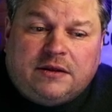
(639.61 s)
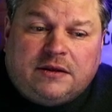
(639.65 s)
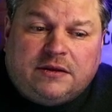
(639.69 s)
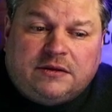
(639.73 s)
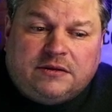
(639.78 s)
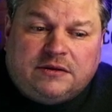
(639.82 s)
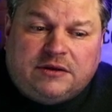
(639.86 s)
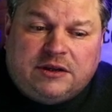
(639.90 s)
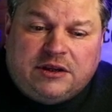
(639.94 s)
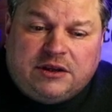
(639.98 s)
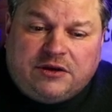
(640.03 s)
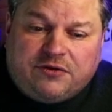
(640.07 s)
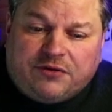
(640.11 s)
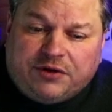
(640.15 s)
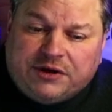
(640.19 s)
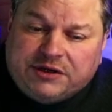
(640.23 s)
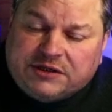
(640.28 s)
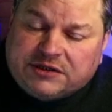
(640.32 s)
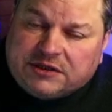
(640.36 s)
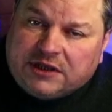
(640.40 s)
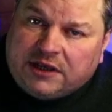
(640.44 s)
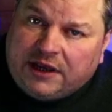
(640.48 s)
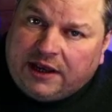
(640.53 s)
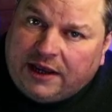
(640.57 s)
decrease
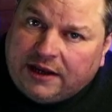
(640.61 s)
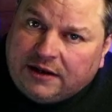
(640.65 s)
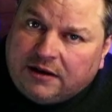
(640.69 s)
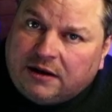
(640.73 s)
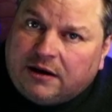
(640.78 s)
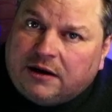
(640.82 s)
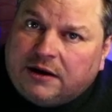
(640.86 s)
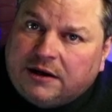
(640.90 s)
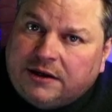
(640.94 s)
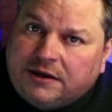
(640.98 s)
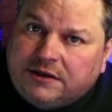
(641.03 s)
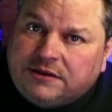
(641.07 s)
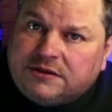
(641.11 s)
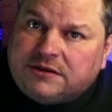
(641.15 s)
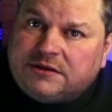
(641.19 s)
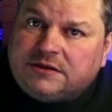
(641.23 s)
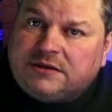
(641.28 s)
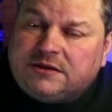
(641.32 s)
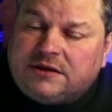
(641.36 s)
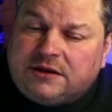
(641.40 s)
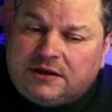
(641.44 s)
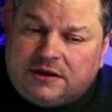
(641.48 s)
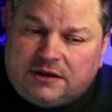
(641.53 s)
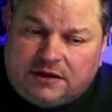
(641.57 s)
the head height,
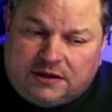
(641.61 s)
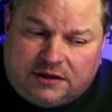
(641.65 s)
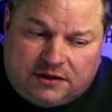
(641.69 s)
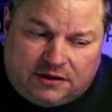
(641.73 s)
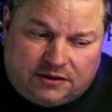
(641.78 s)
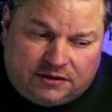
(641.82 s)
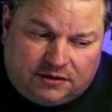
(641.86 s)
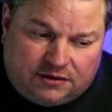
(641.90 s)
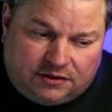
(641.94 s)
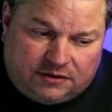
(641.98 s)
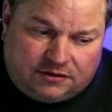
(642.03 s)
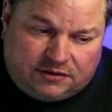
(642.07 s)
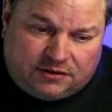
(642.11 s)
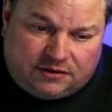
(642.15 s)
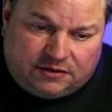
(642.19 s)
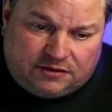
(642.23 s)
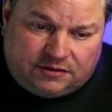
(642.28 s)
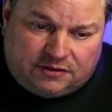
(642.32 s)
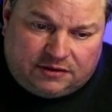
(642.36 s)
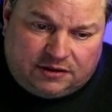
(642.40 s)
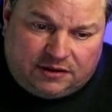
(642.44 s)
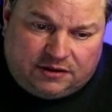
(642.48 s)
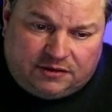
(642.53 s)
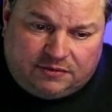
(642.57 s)

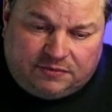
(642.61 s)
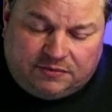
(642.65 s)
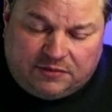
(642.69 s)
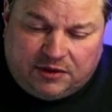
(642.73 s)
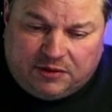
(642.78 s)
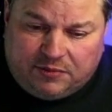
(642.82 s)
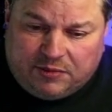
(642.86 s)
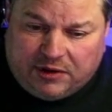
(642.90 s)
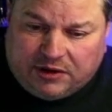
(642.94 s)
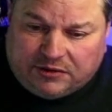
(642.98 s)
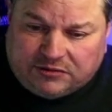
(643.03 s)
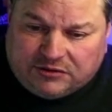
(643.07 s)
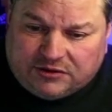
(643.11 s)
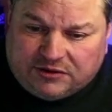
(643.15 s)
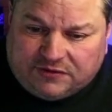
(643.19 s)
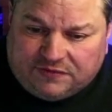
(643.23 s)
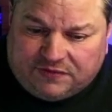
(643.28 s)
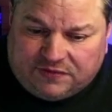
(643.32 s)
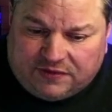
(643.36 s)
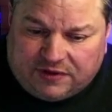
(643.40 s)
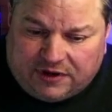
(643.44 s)
the amount of